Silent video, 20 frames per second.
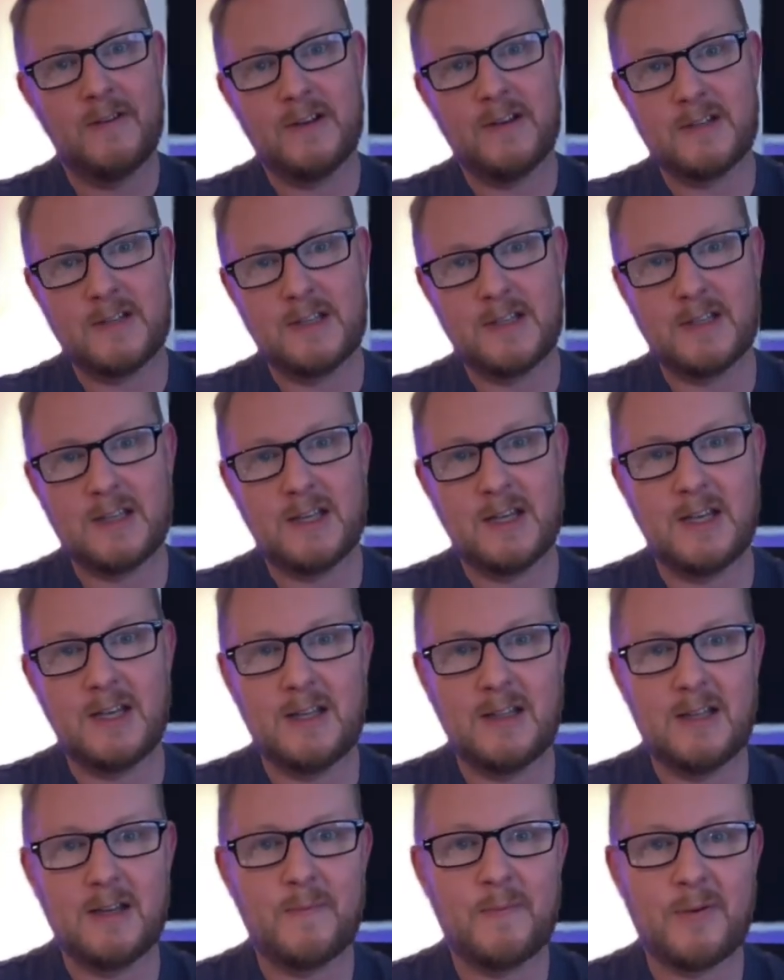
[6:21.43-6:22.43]
versus the,
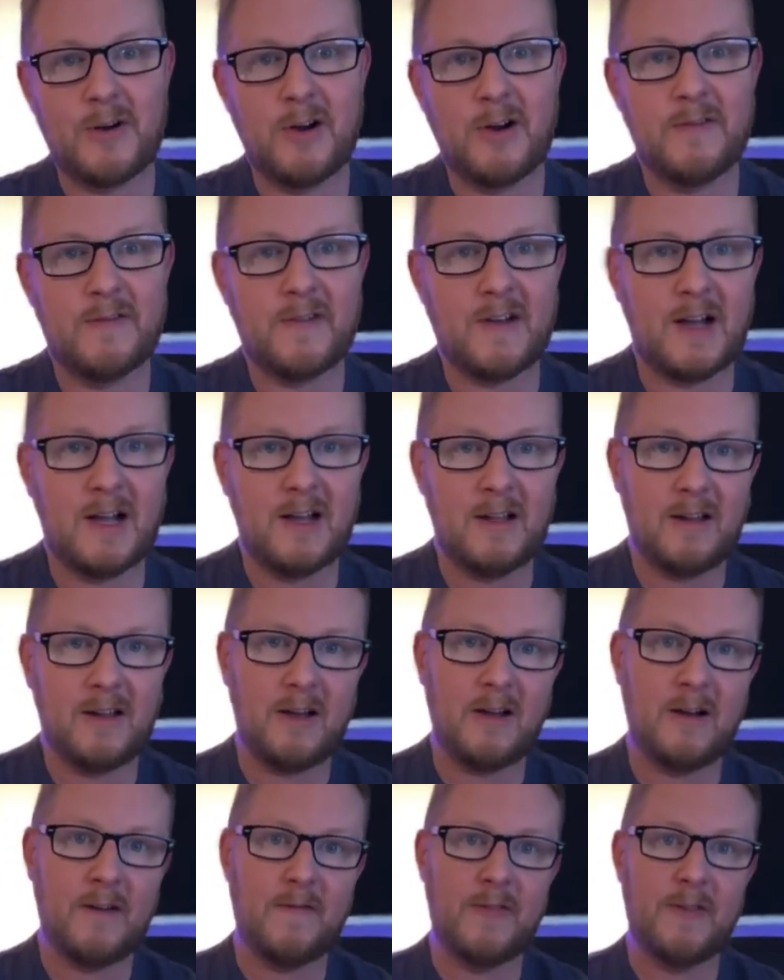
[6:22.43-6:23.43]
the profile
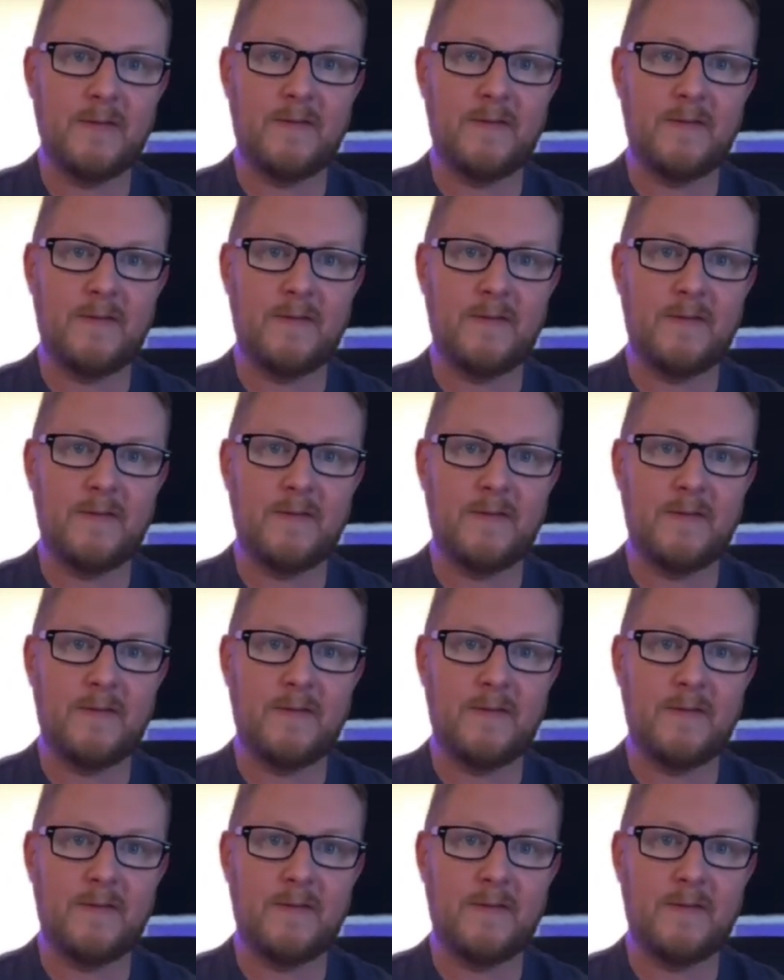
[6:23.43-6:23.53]
of the